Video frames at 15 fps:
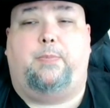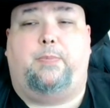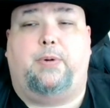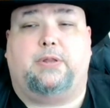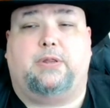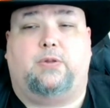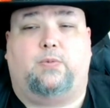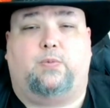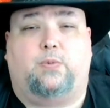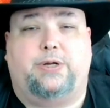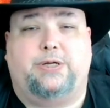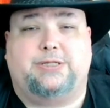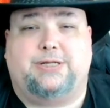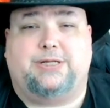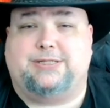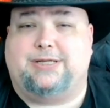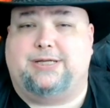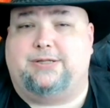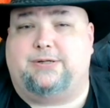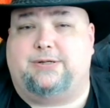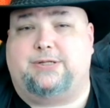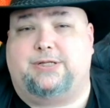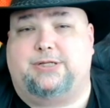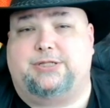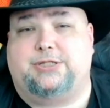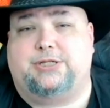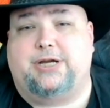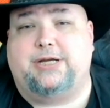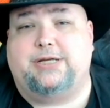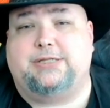But the reason I say they're
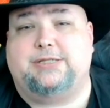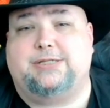cliches